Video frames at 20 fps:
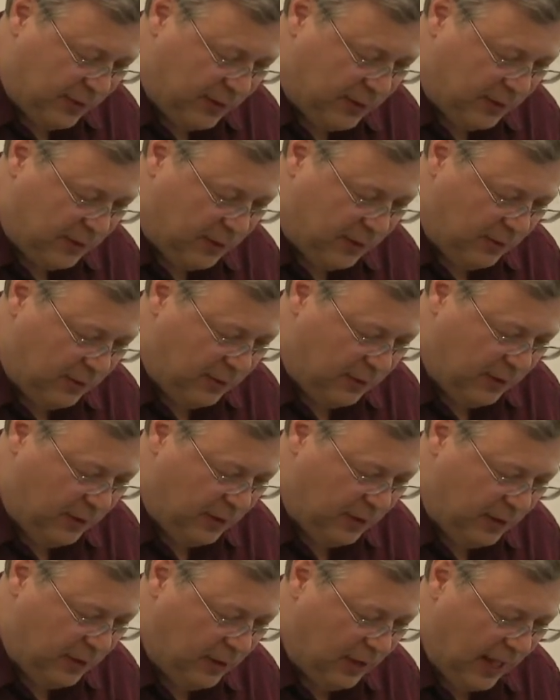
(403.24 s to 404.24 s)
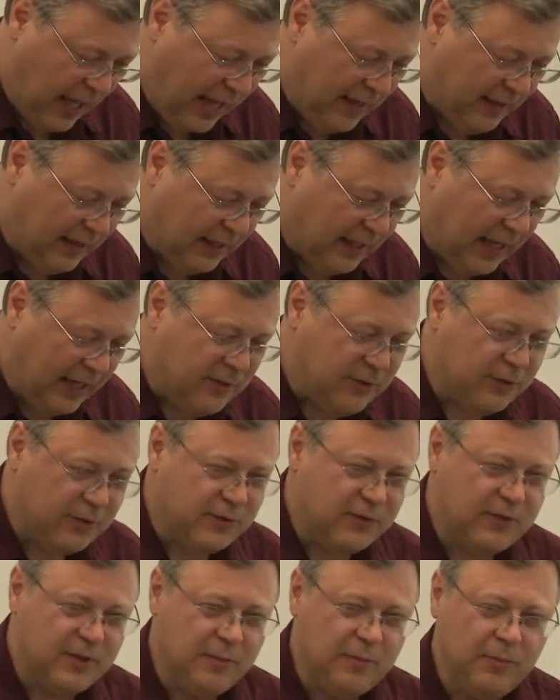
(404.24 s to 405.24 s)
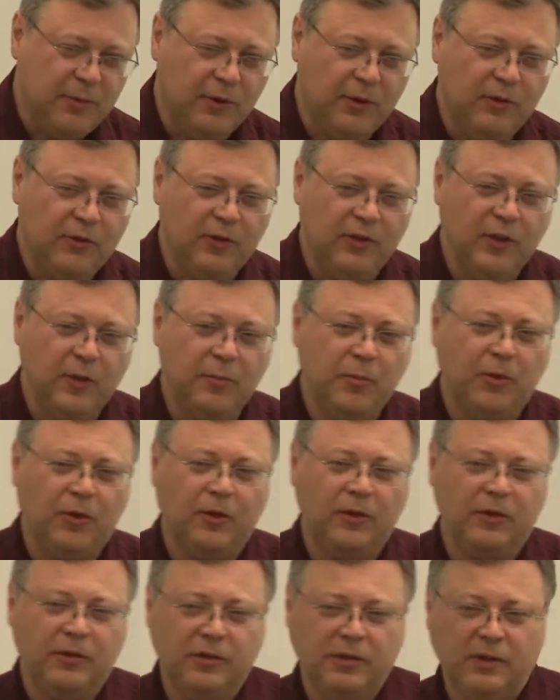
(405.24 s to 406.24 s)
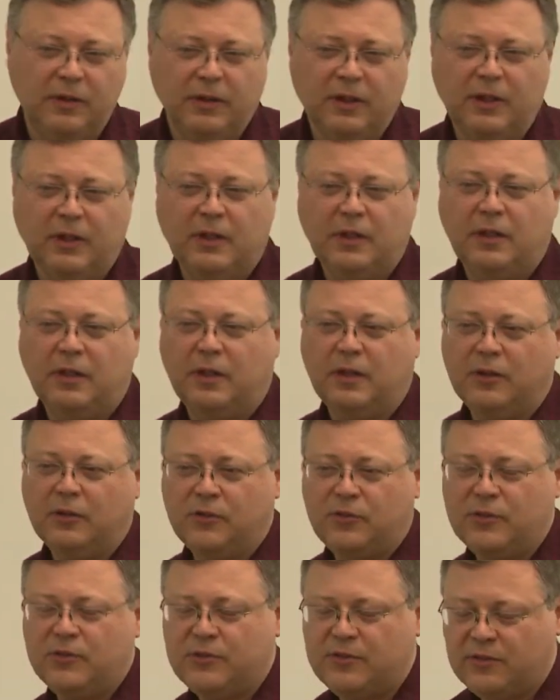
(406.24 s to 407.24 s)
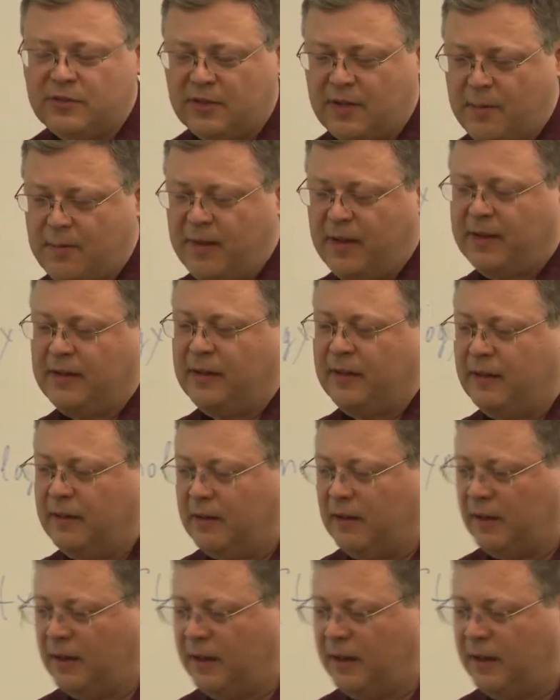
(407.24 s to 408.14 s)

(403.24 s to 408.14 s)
to analyze the symbols in a more systematic,